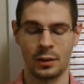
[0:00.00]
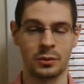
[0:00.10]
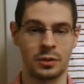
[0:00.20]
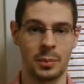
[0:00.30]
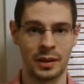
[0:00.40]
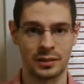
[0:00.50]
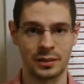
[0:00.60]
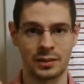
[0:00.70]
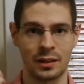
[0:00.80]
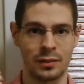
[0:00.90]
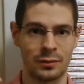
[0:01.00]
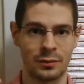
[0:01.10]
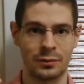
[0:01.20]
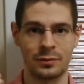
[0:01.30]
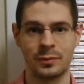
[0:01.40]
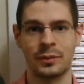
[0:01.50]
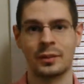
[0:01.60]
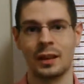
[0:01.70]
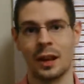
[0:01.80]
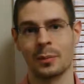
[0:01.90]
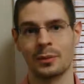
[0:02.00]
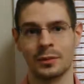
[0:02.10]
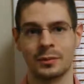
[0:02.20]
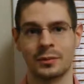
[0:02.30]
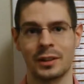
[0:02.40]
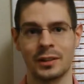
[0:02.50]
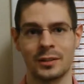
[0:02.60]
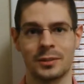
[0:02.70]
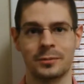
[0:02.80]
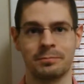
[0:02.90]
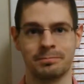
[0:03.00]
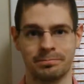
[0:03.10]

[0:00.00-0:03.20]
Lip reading: Those are the basics of aperture. Thanks.